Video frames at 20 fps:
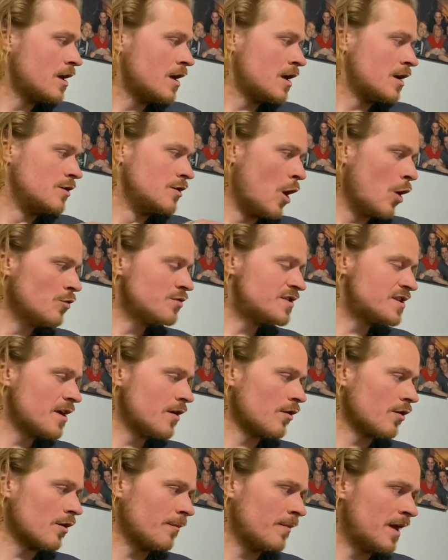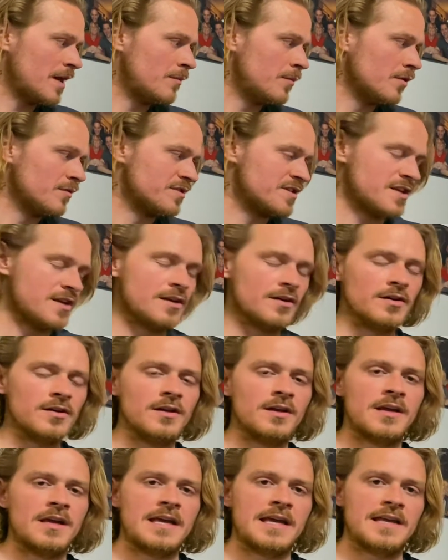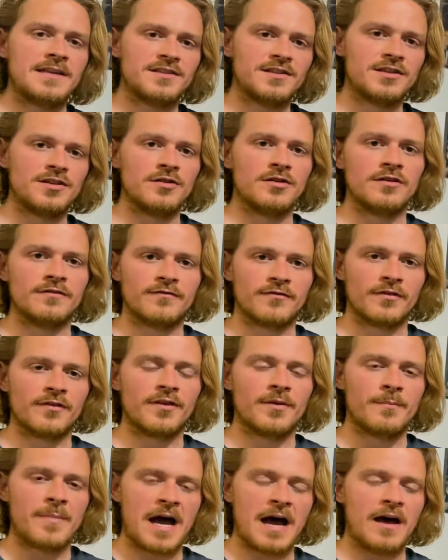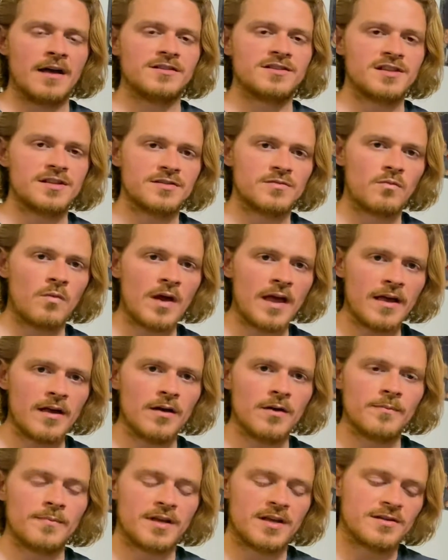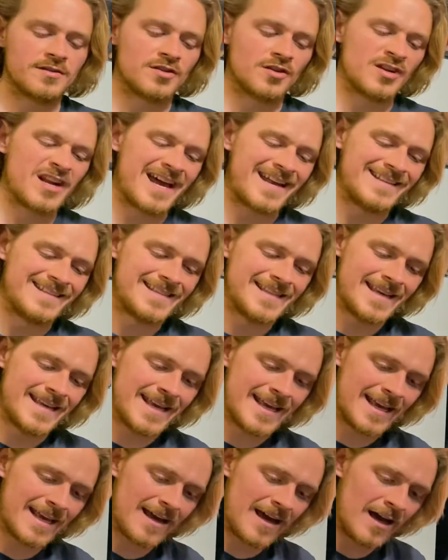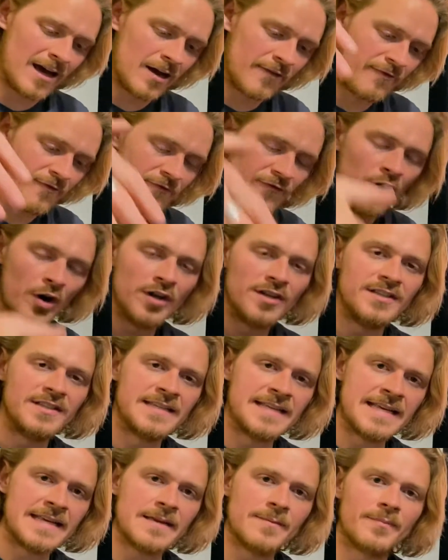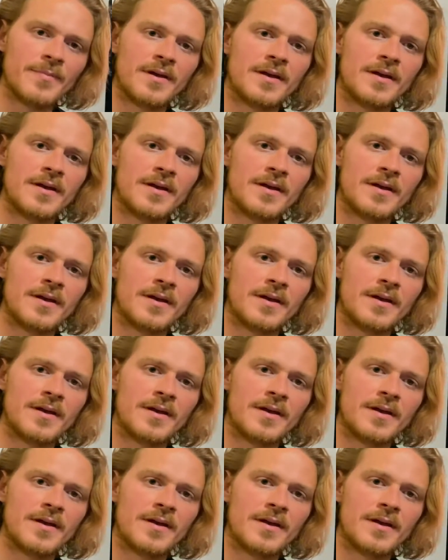No-till or minimal till is good for the biology as well because you're not digging a foot deep